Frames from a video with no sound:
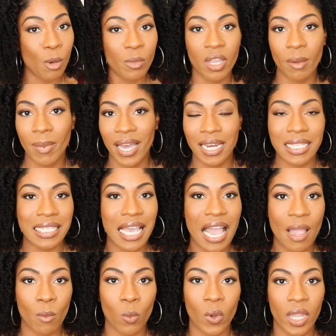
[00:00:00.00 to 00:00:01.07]
me about a
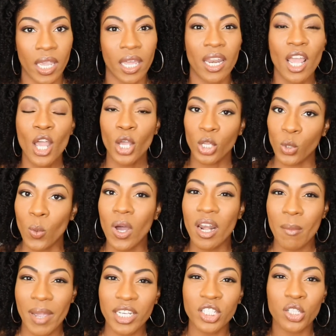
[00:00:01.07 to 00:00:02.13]
time when, you want
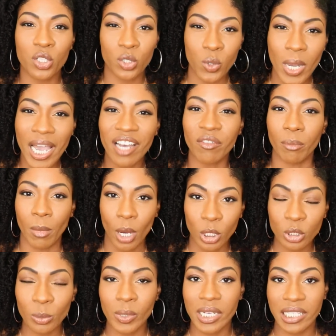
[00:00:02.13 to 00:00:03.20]
to make sure that you have
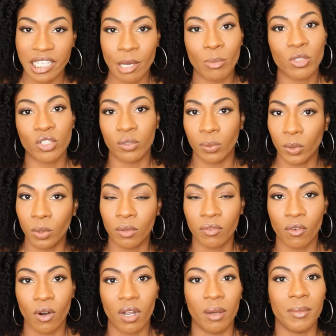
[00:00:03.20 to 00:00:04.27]
multiple examples to pull
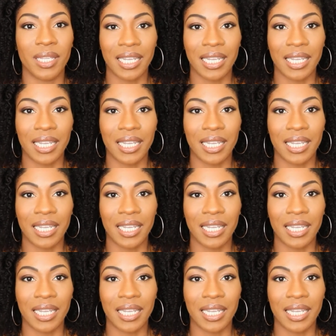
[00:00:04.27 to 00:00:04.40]
from.